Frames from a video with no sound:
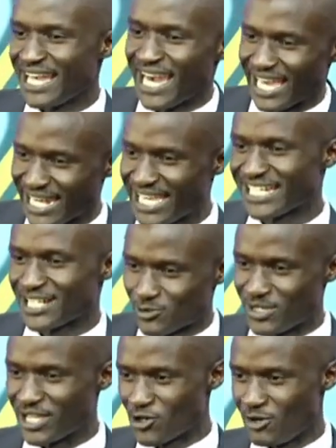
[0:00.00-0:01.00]
a letter to
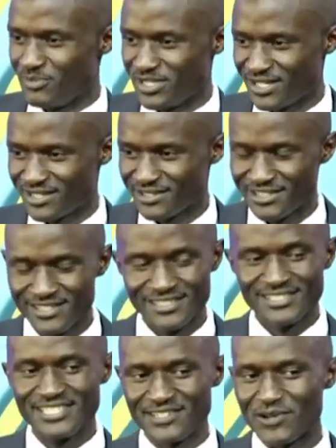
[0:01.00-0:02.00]
Nairobi,
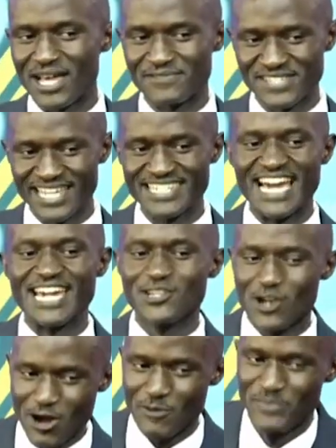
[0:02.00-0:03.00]
he could have said,
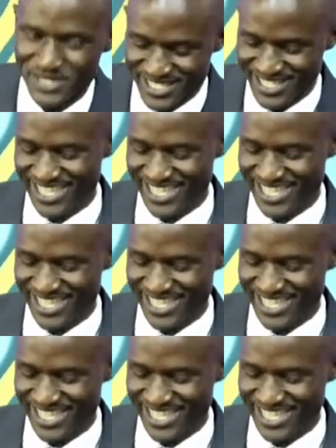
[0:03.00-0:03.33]
Nairobi.